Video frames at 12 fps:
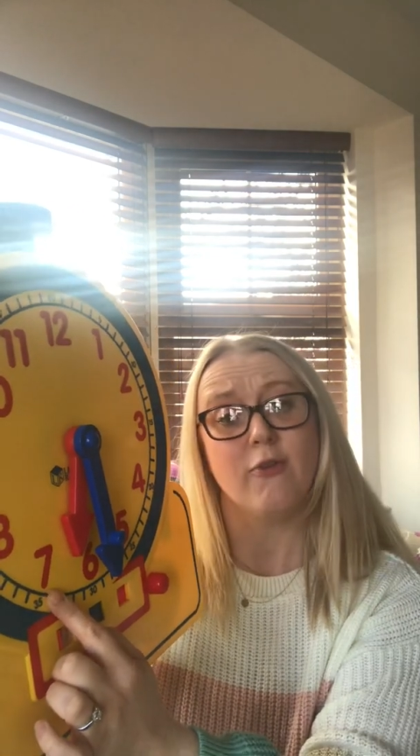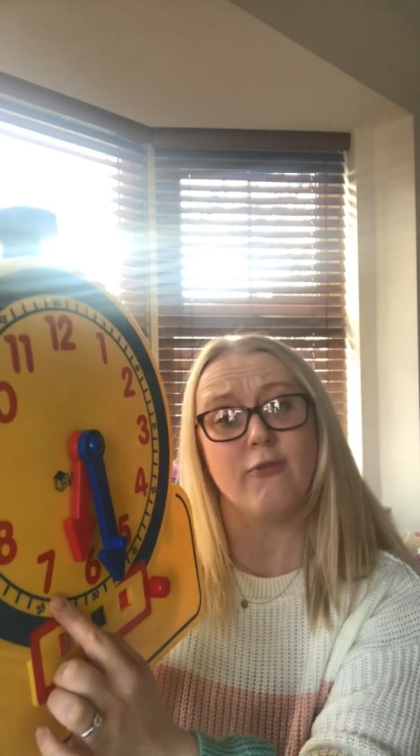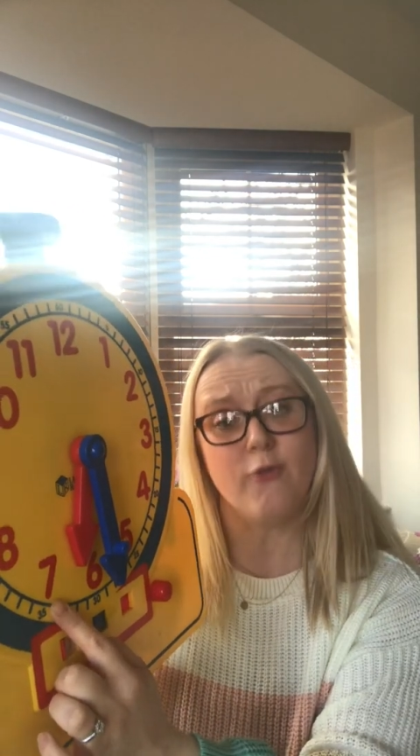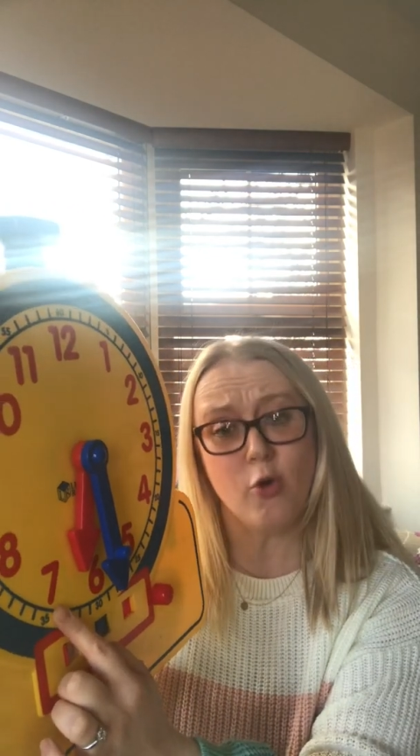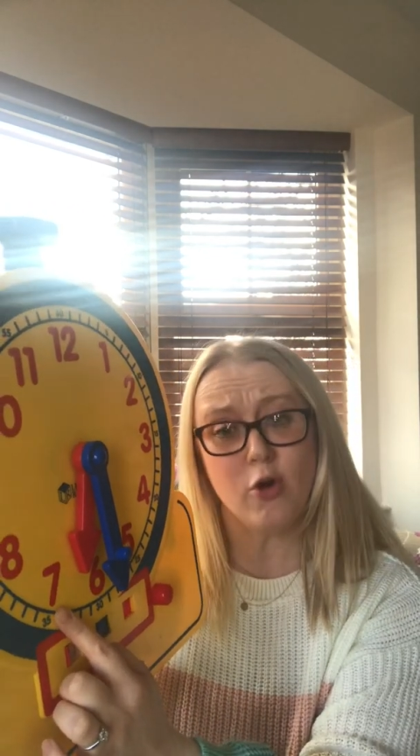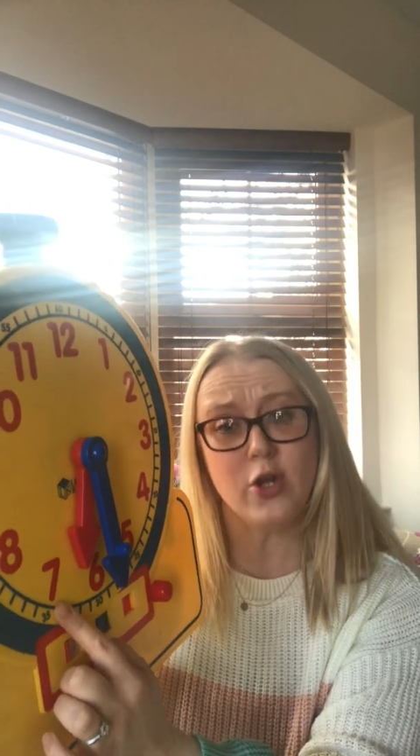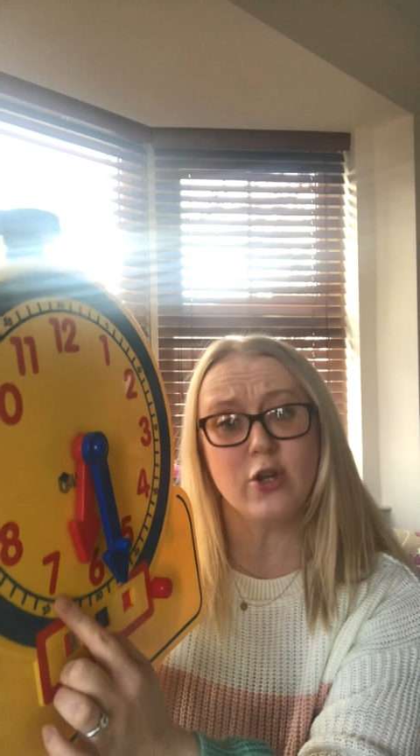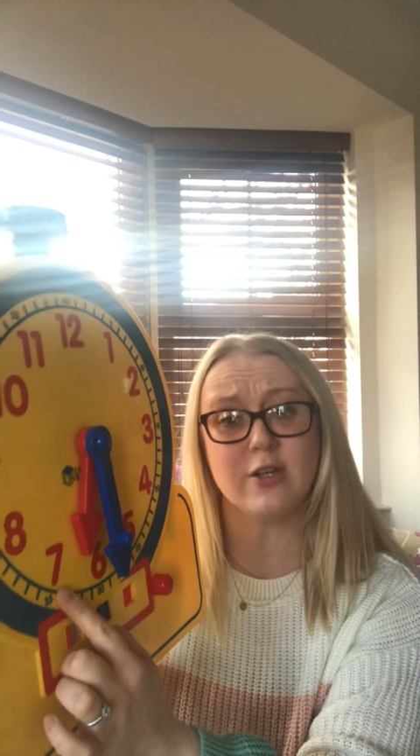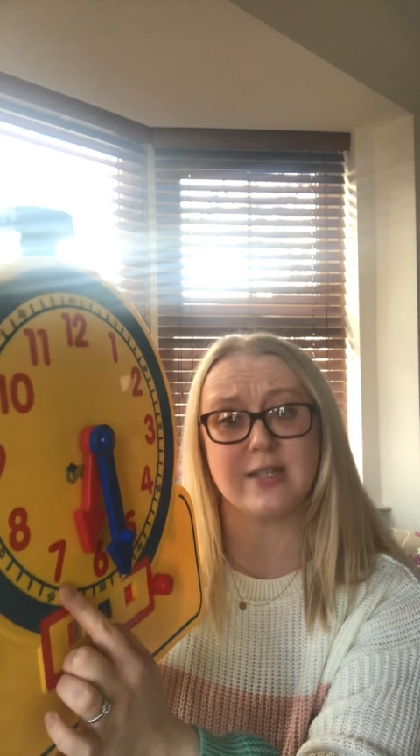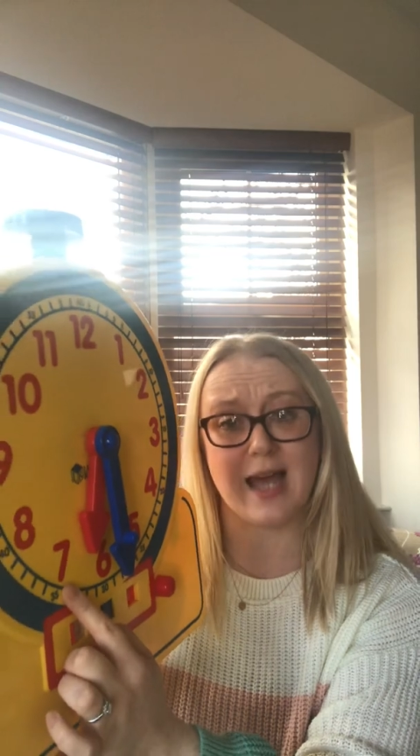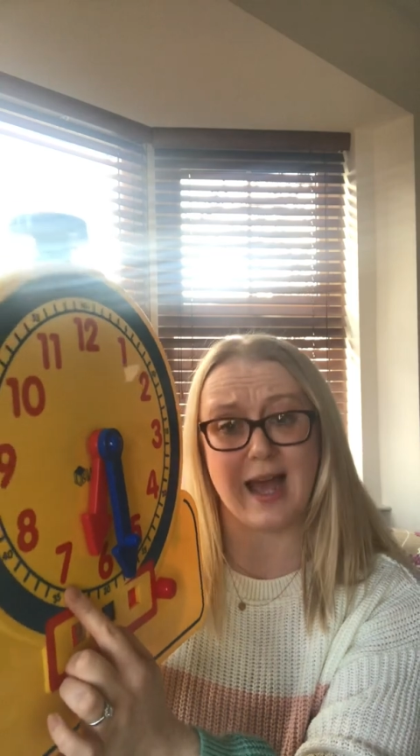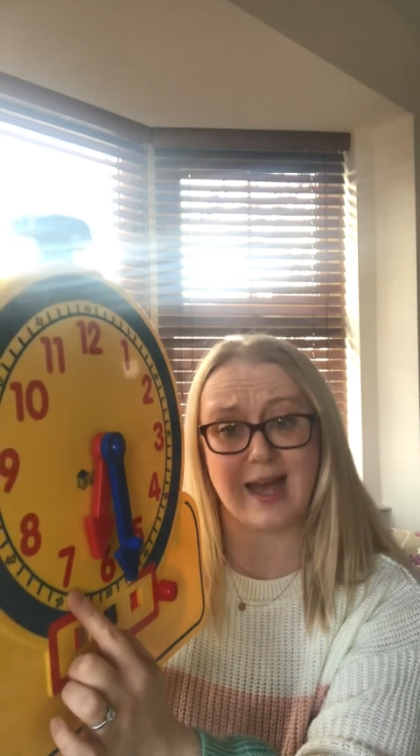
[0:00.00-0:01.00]
For your
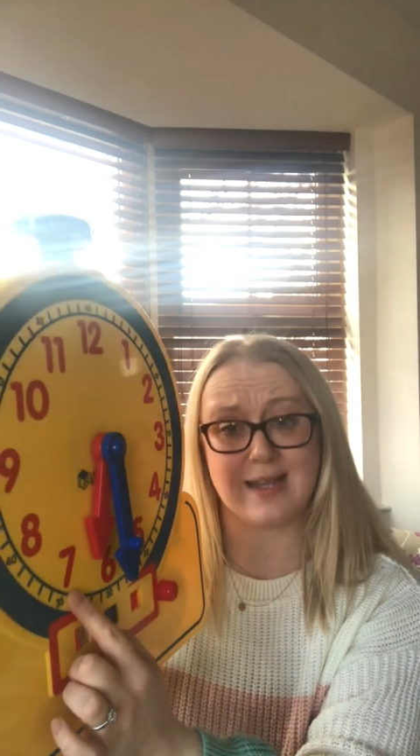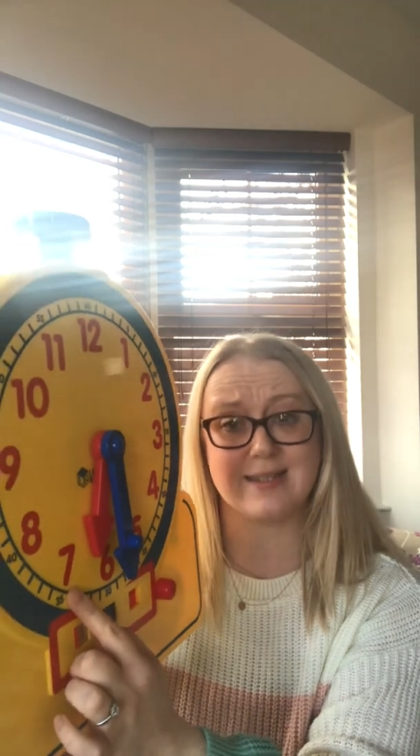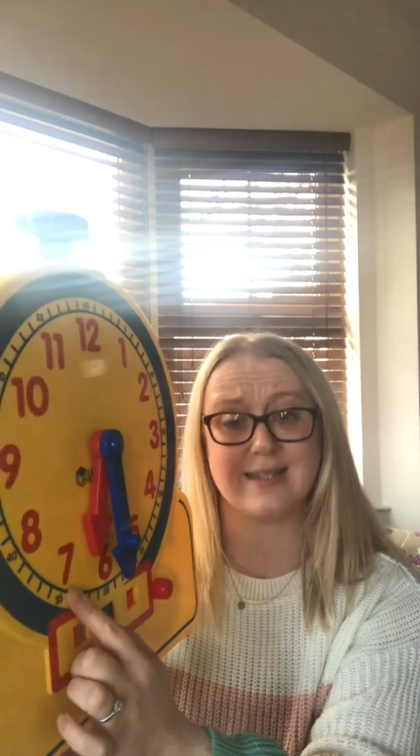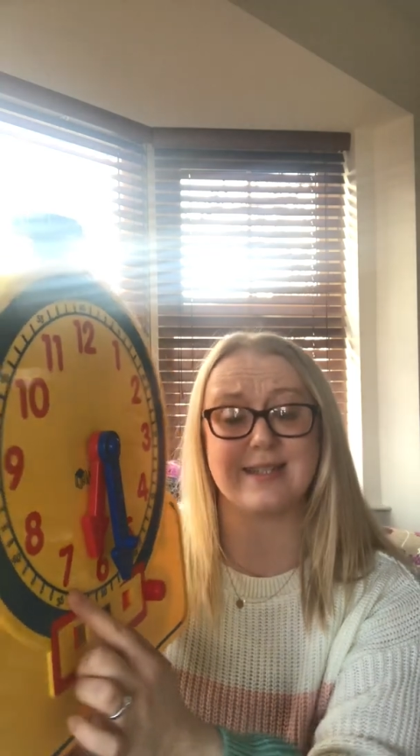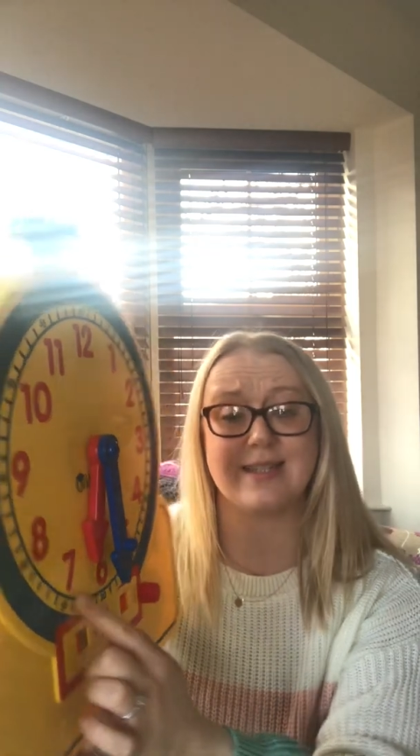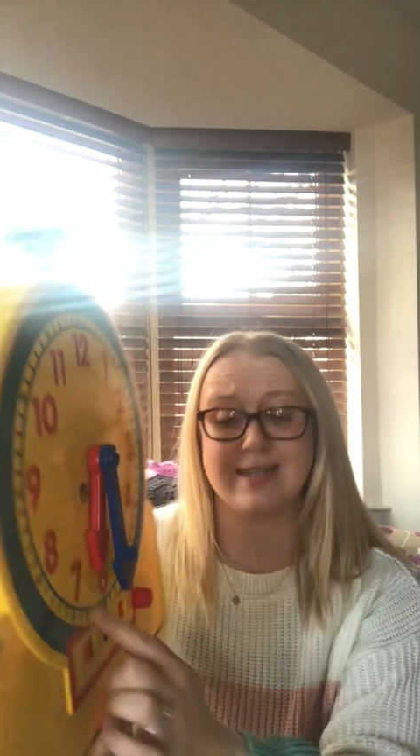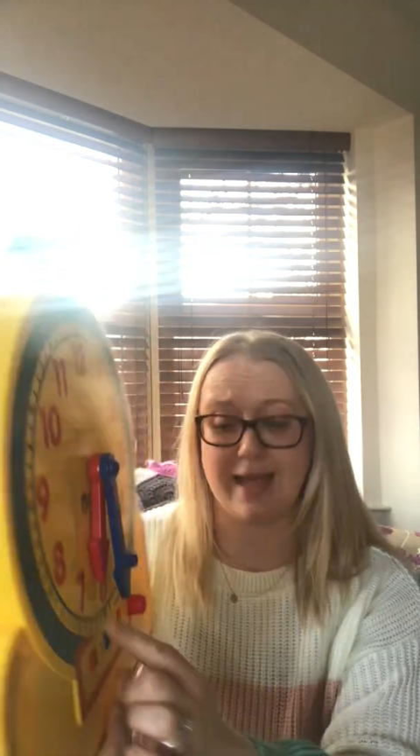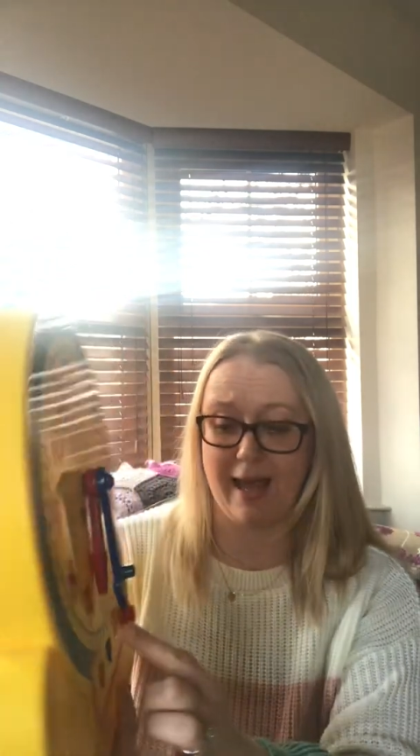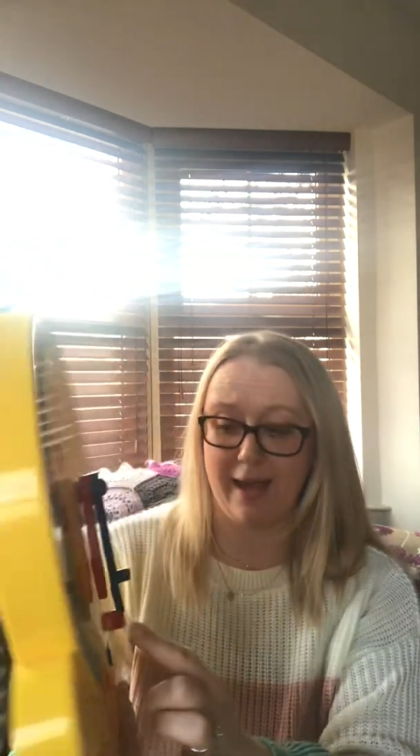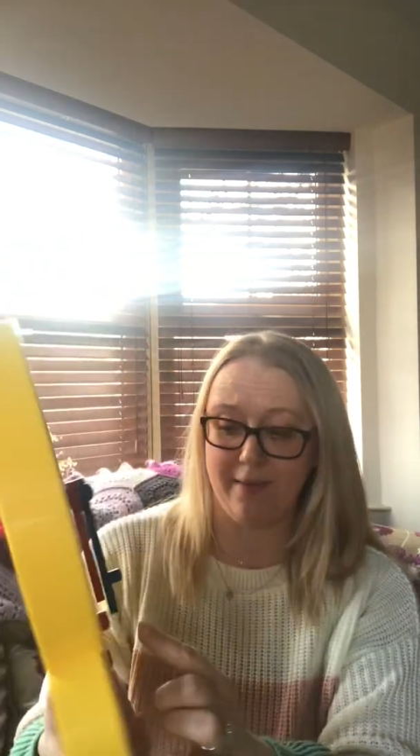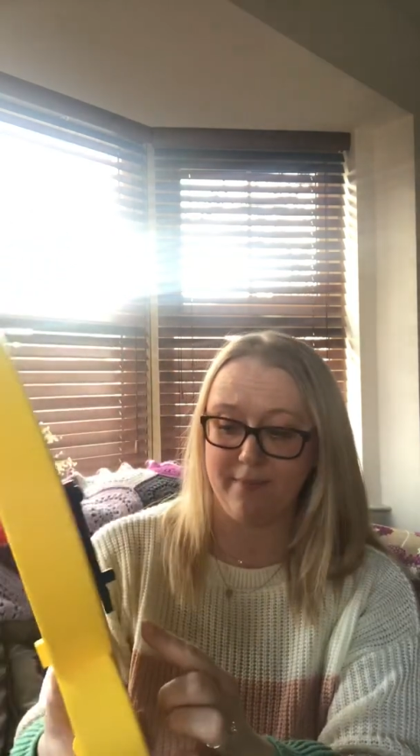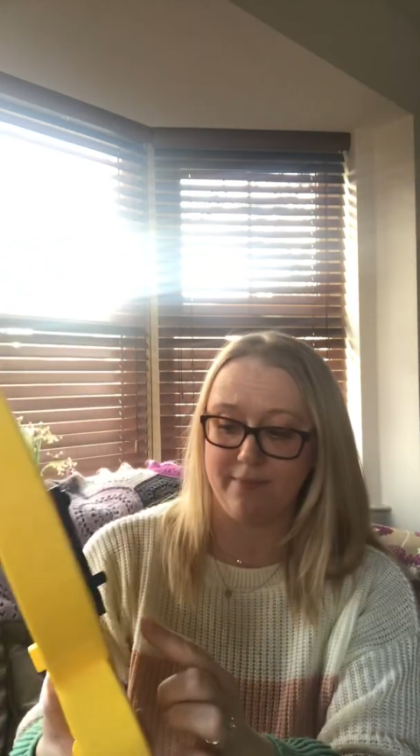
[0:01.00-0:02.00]
task
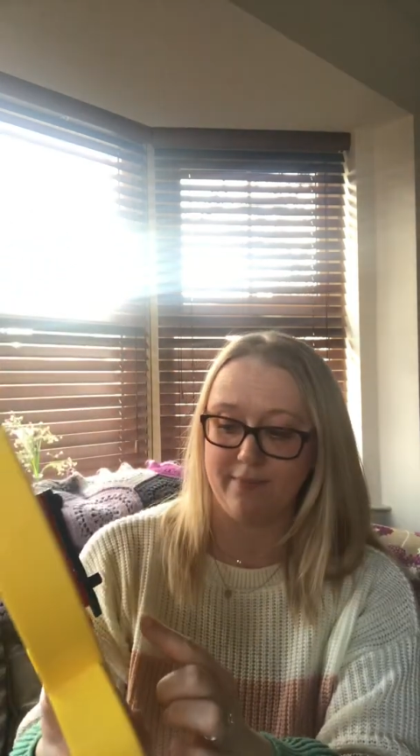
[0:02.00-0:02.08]
today,